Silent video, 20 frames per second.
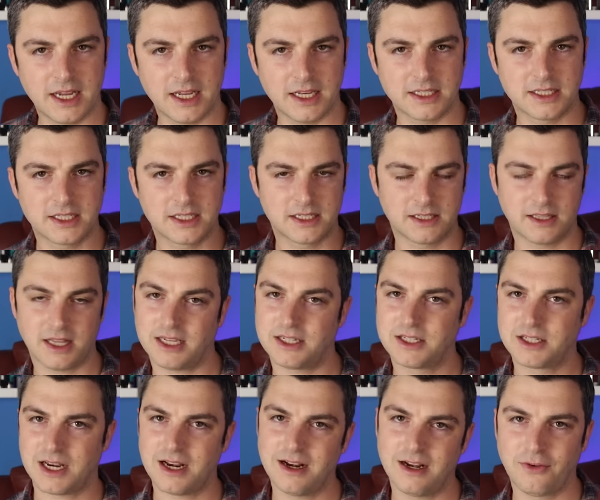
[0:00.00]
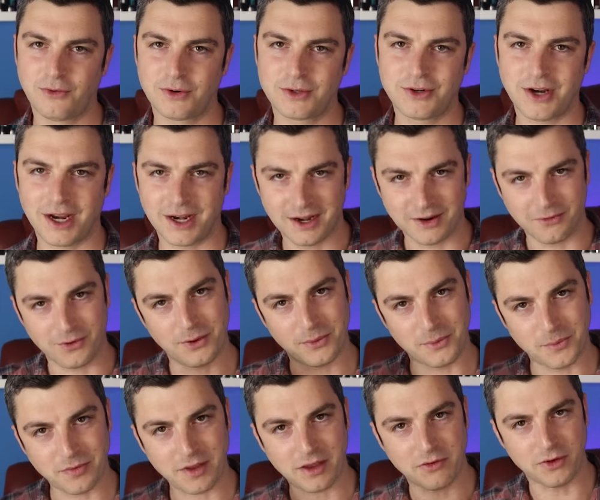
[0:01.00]
That's slightly frustrating. If
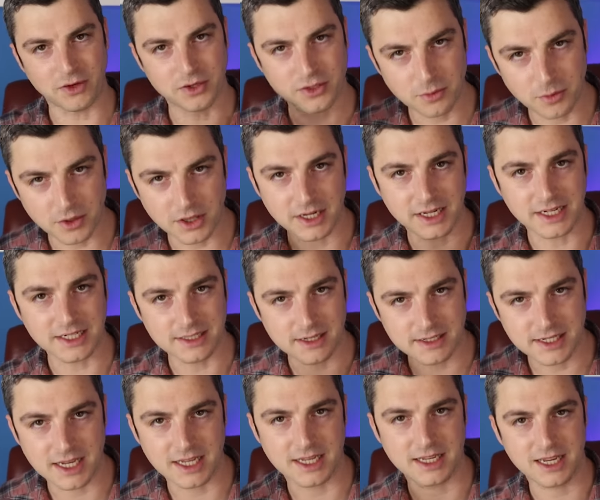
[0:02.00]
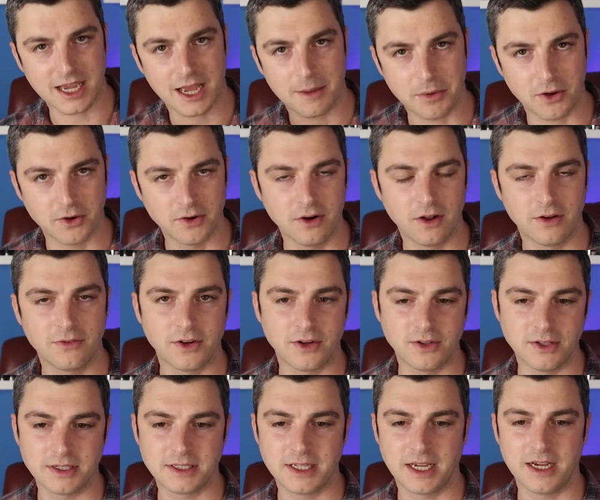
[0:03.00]
you're someone that needs to take your cap on and off
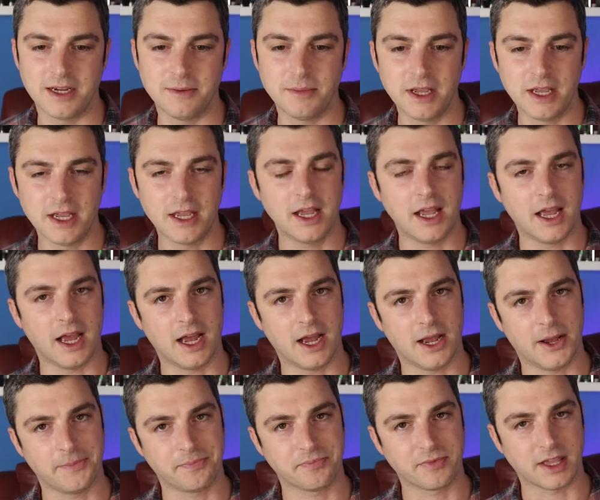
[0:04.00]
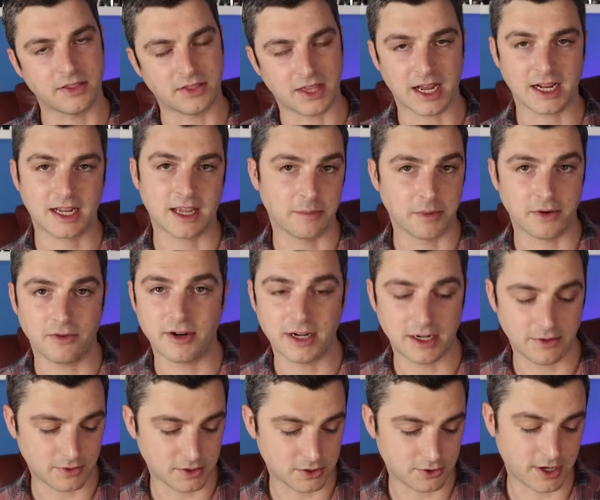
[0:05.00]
all the time, that can be
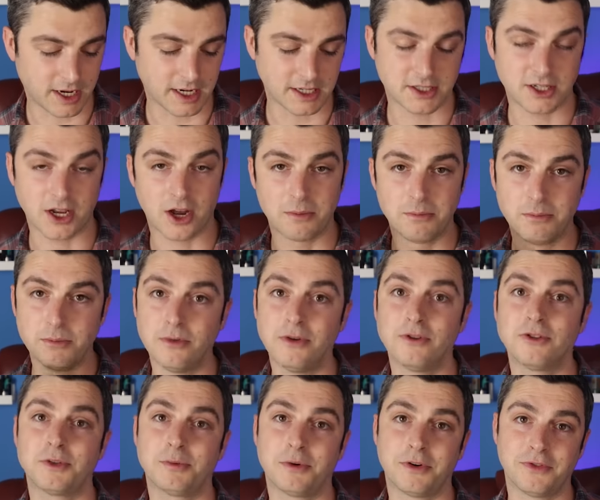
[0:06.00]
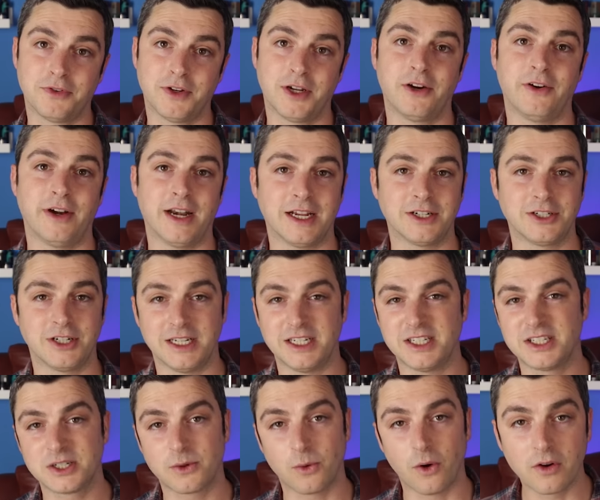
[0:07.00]
really frustrating. So I'm much preferring actually
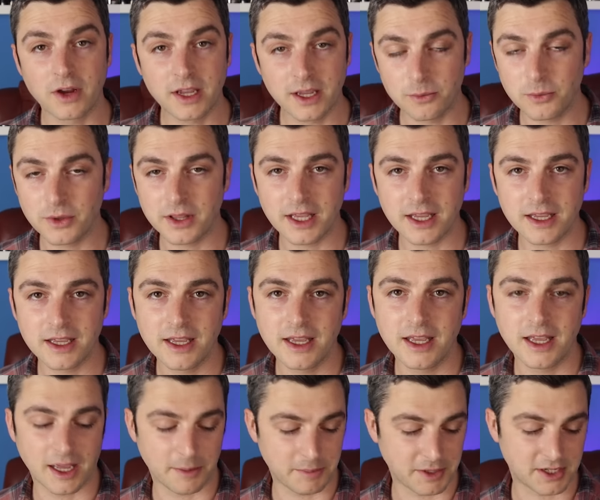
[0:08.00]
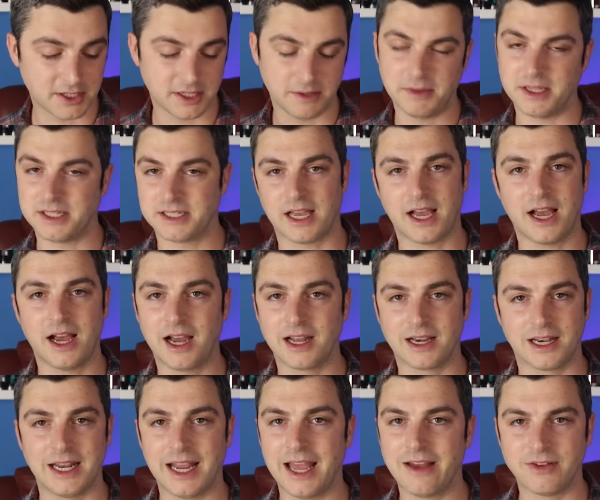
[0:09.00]
squonking with it, because it means I
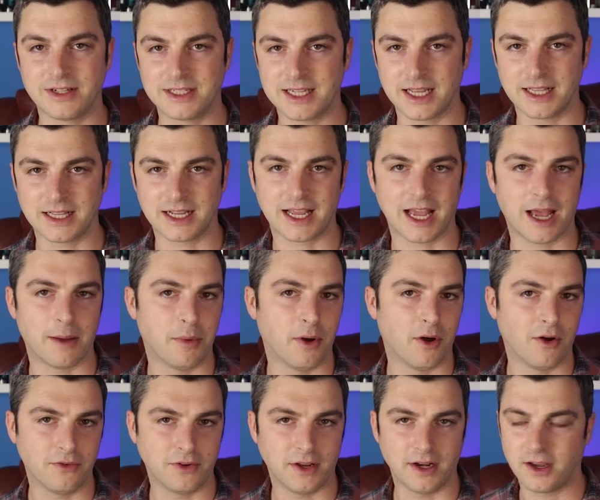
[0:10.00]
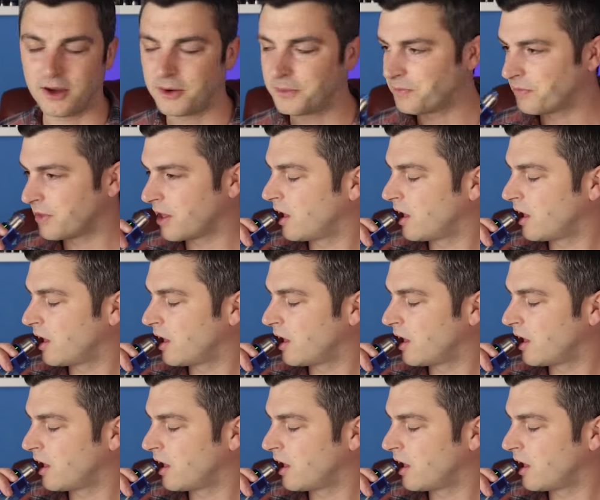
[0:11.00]
hardly ever take the cap off, you know?